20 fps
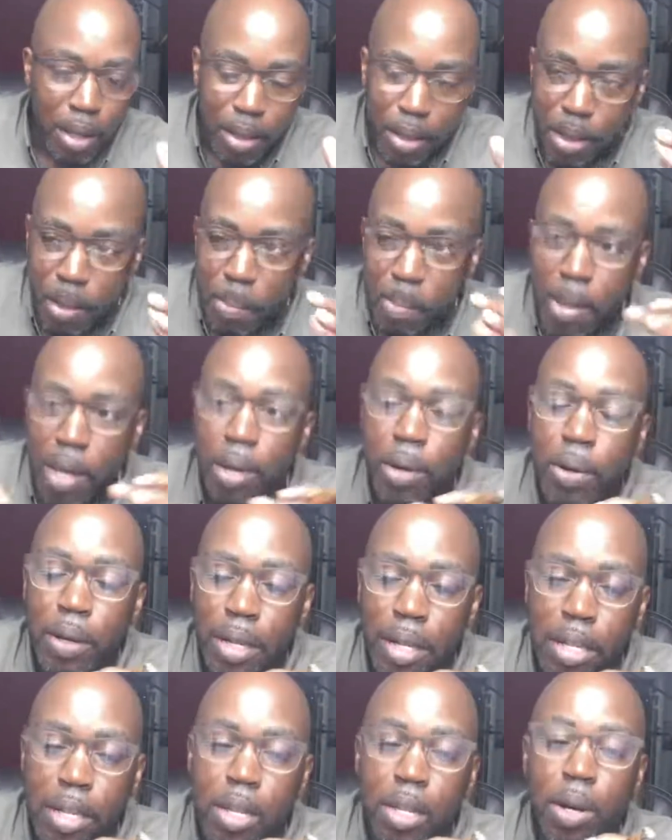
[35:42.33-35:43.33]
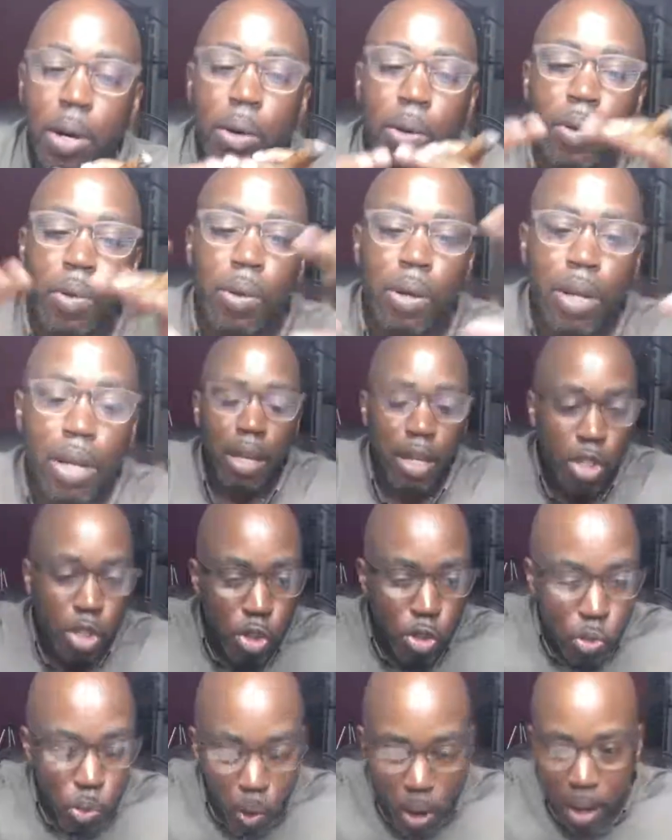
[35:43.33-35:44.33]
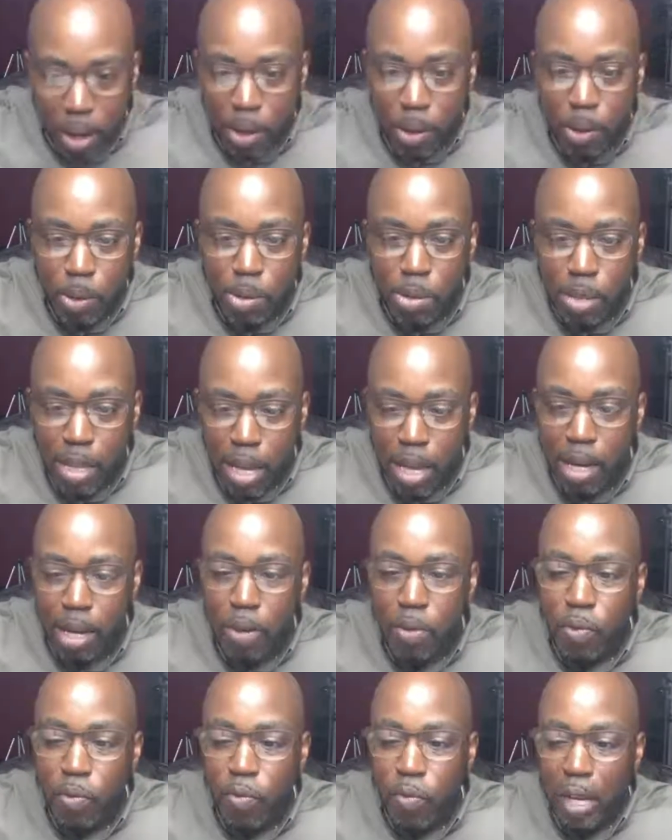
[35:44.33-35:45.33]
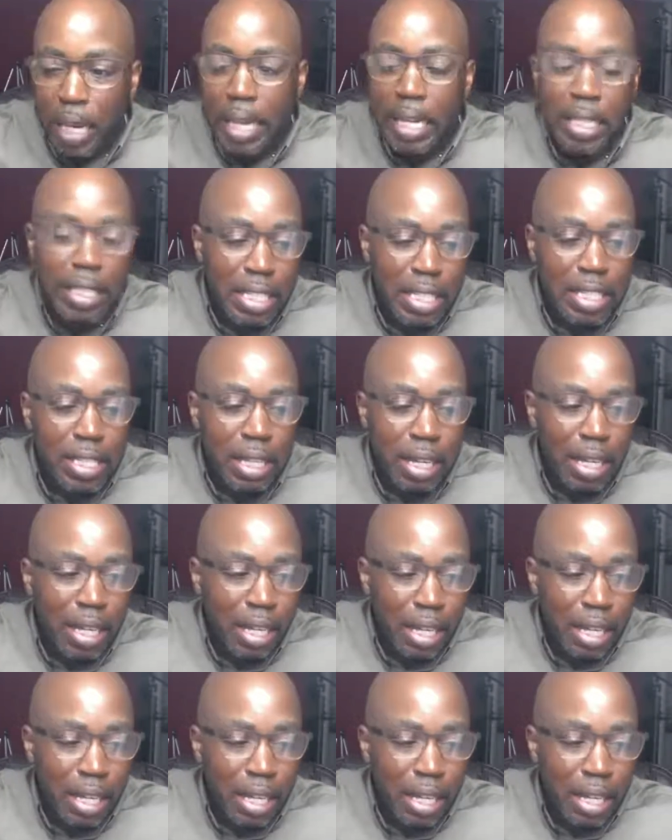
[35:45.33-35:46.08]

the male ego swells and inflates